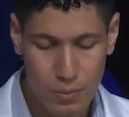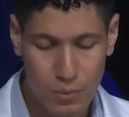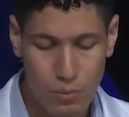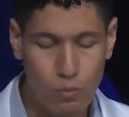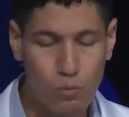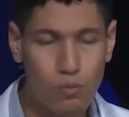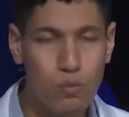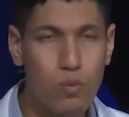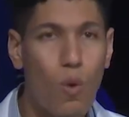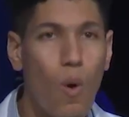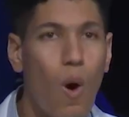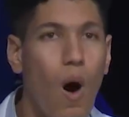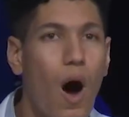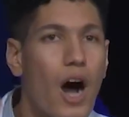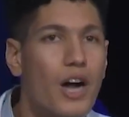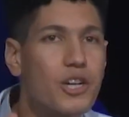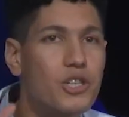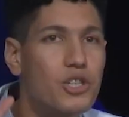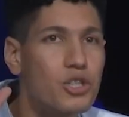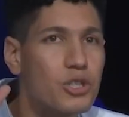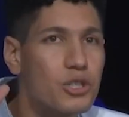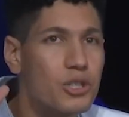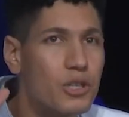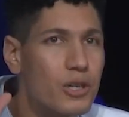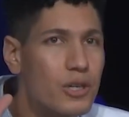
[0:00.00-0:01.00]

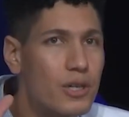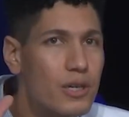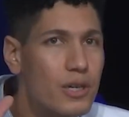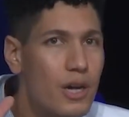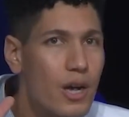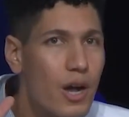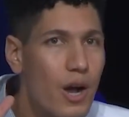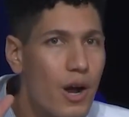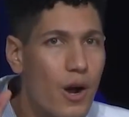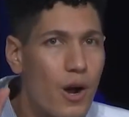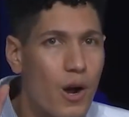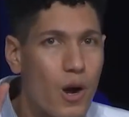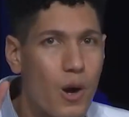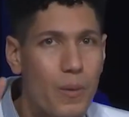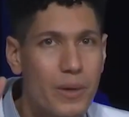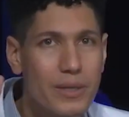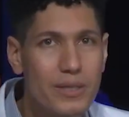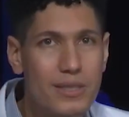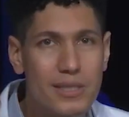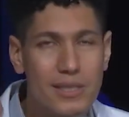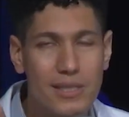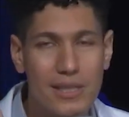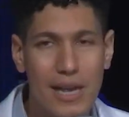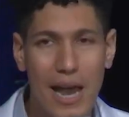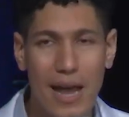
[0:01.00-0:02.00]
watched her in
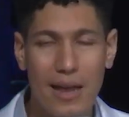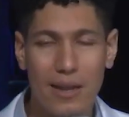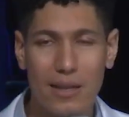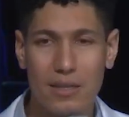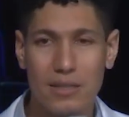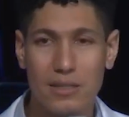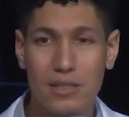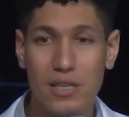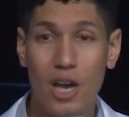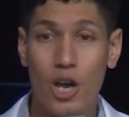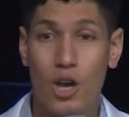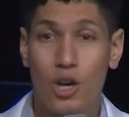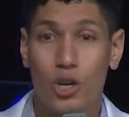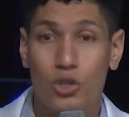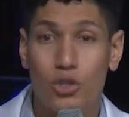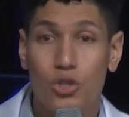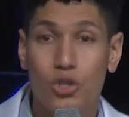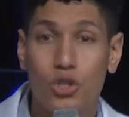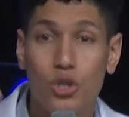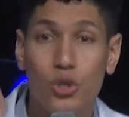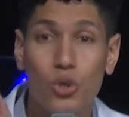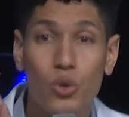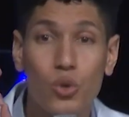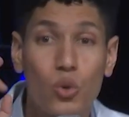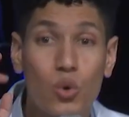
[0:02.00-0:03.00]
silence
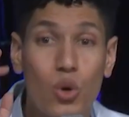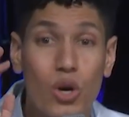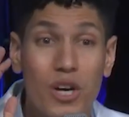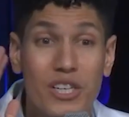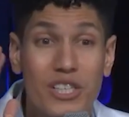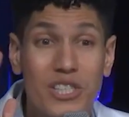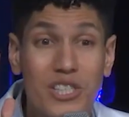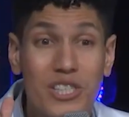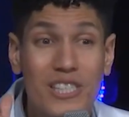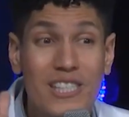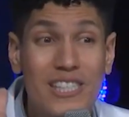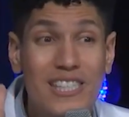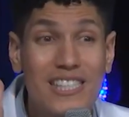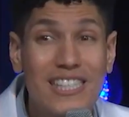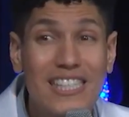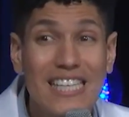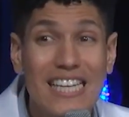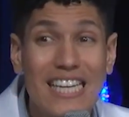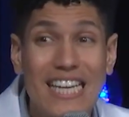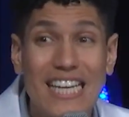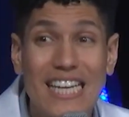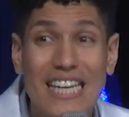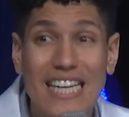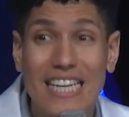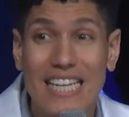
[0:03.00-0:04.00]
to
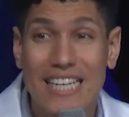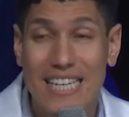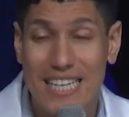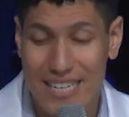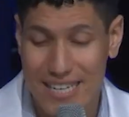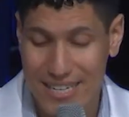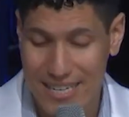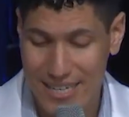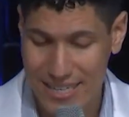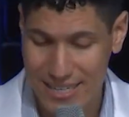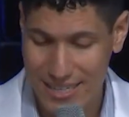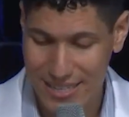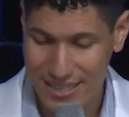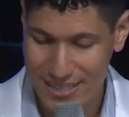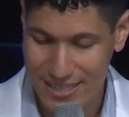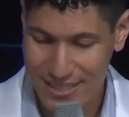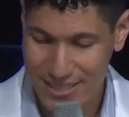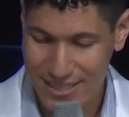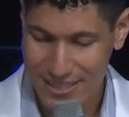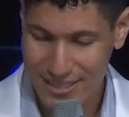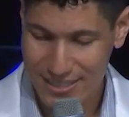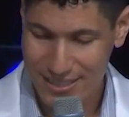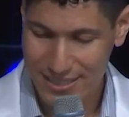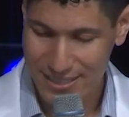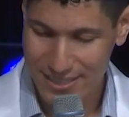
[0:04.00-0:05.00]
see,
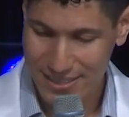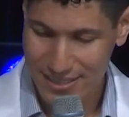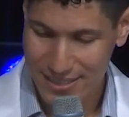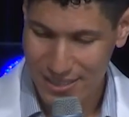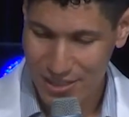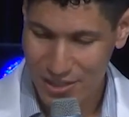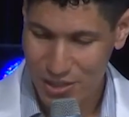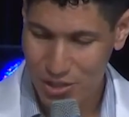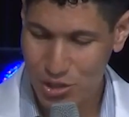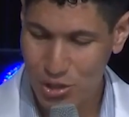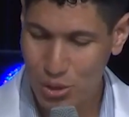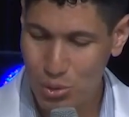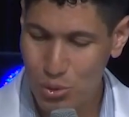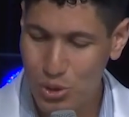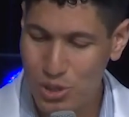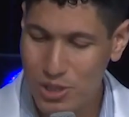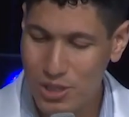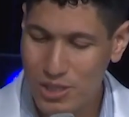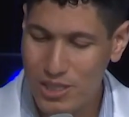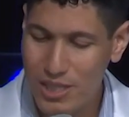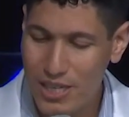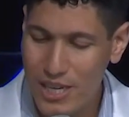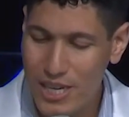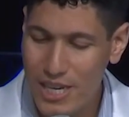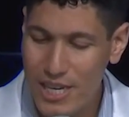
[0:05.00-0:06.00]
to
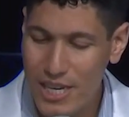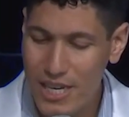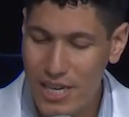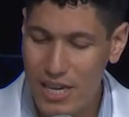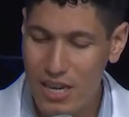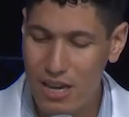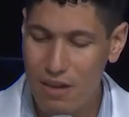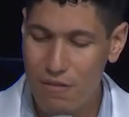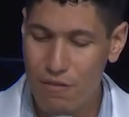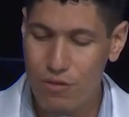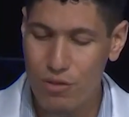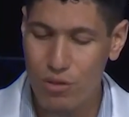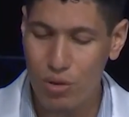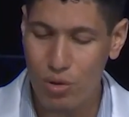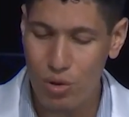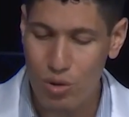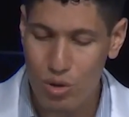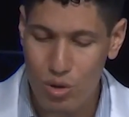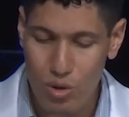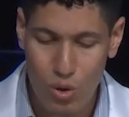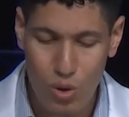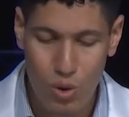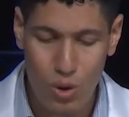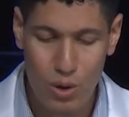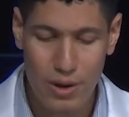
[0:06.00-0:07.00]
see if the
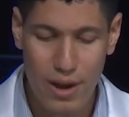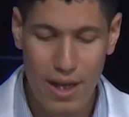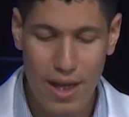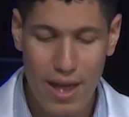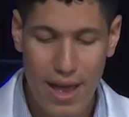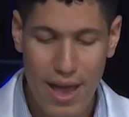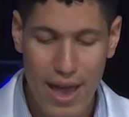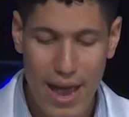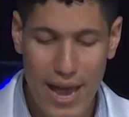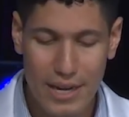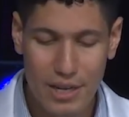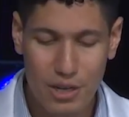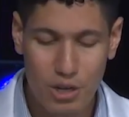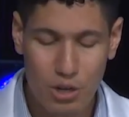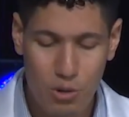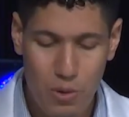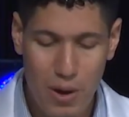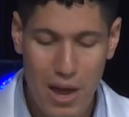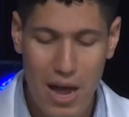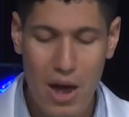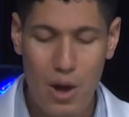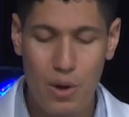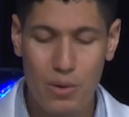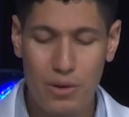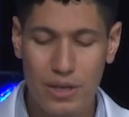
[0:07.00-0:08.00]
Lord had
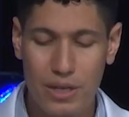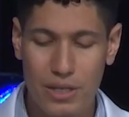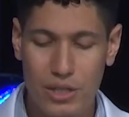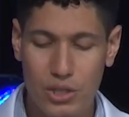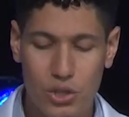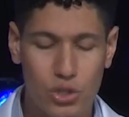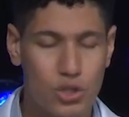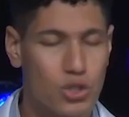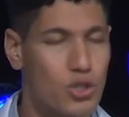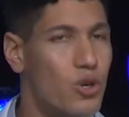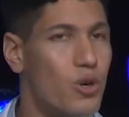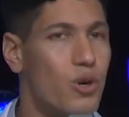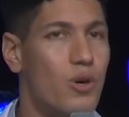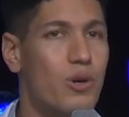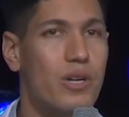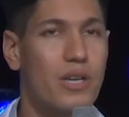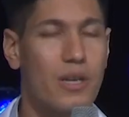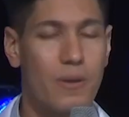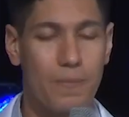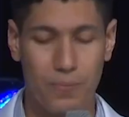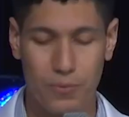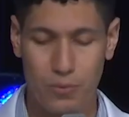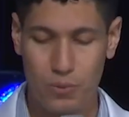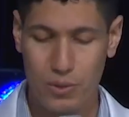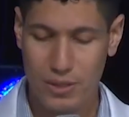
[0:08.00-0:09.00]
crowned his
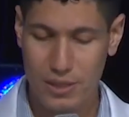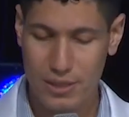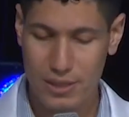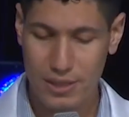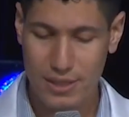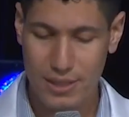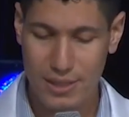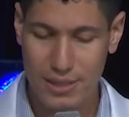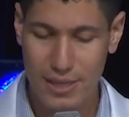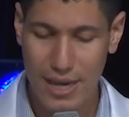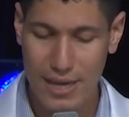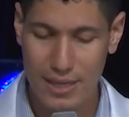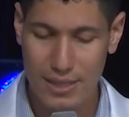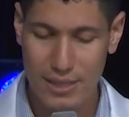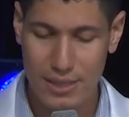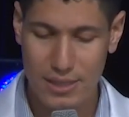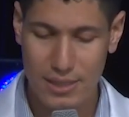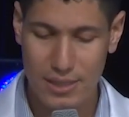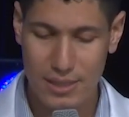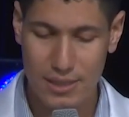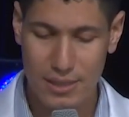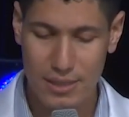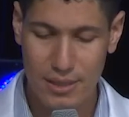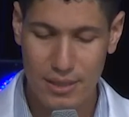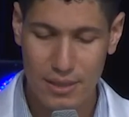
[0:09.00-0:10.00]
journey with
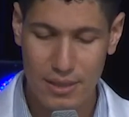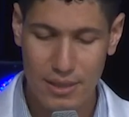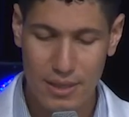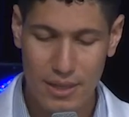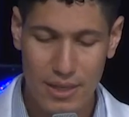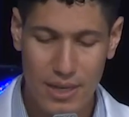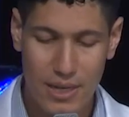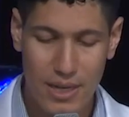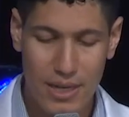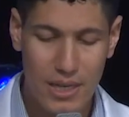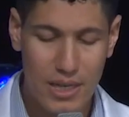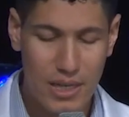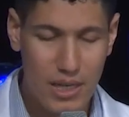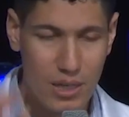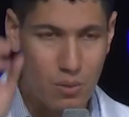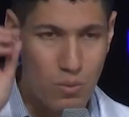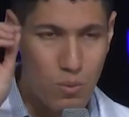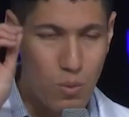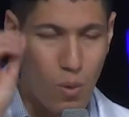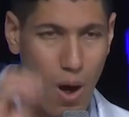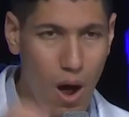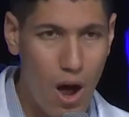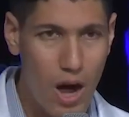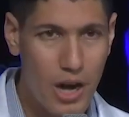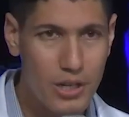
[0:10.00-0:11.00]
success. He
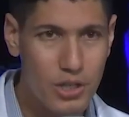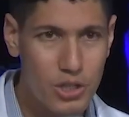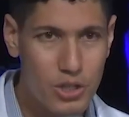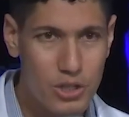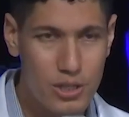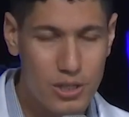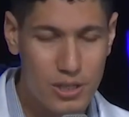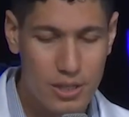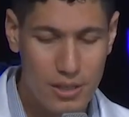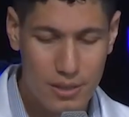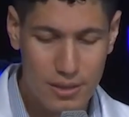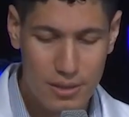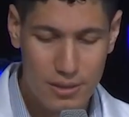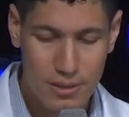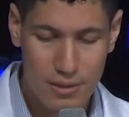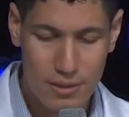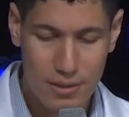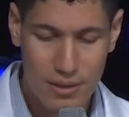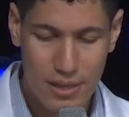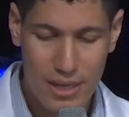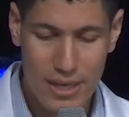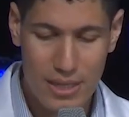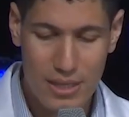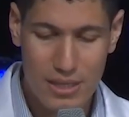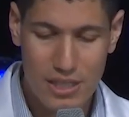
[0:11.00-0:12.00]
watched
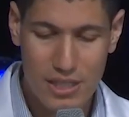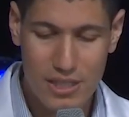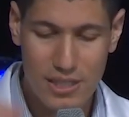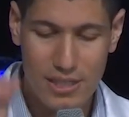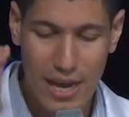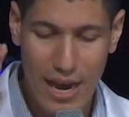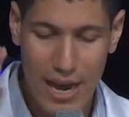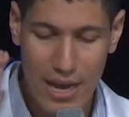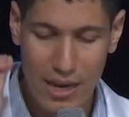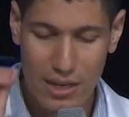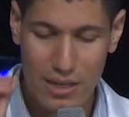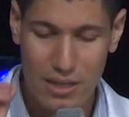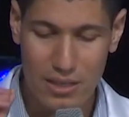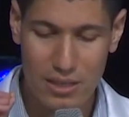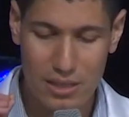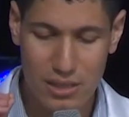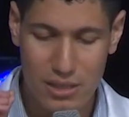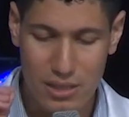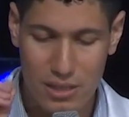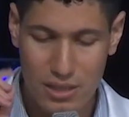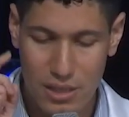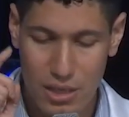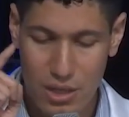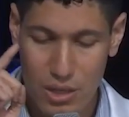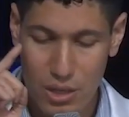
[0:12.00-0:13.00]
in
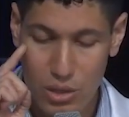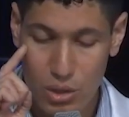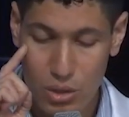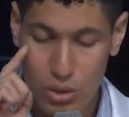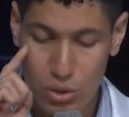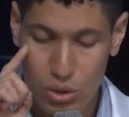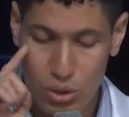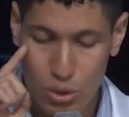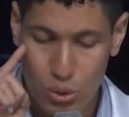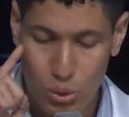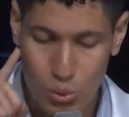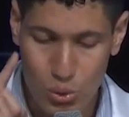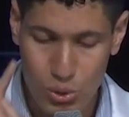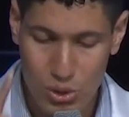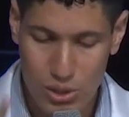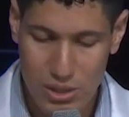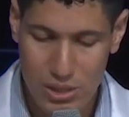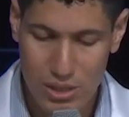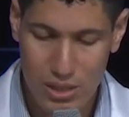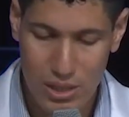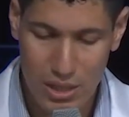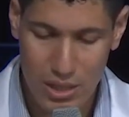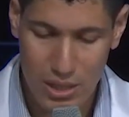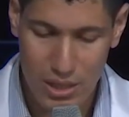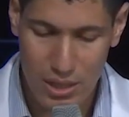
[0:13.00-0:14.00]
silence to
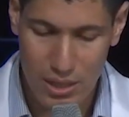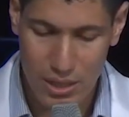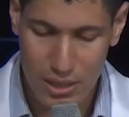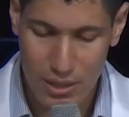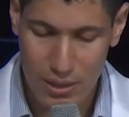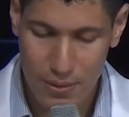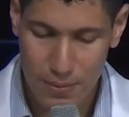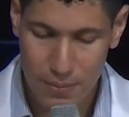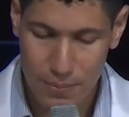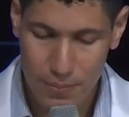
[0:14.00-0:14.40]
see.